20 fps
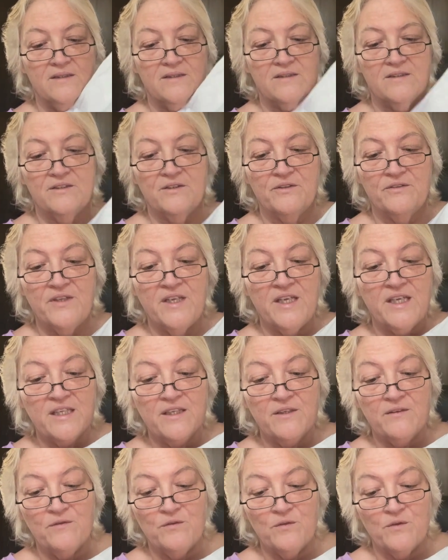So thank
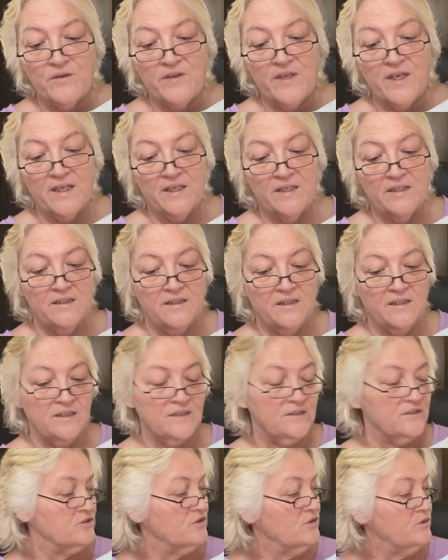you for that
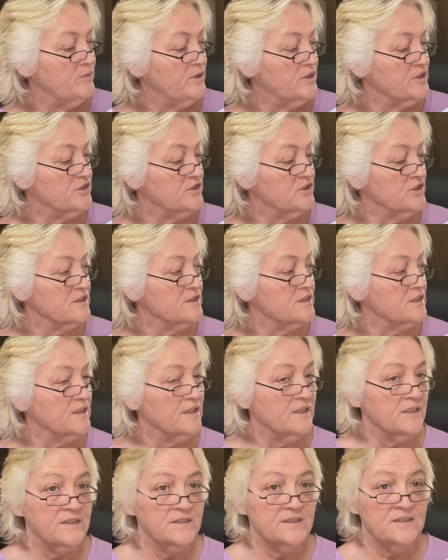so much,
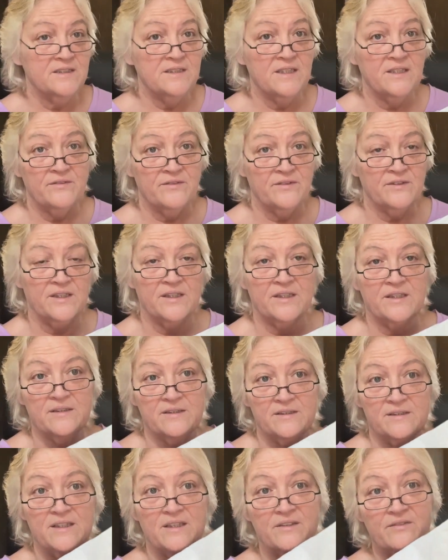Jessica. It's definitely,
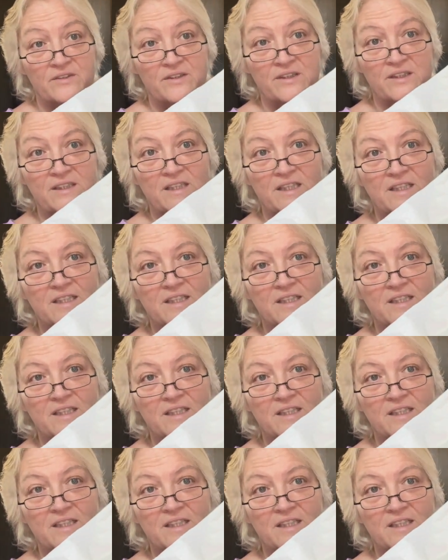definitely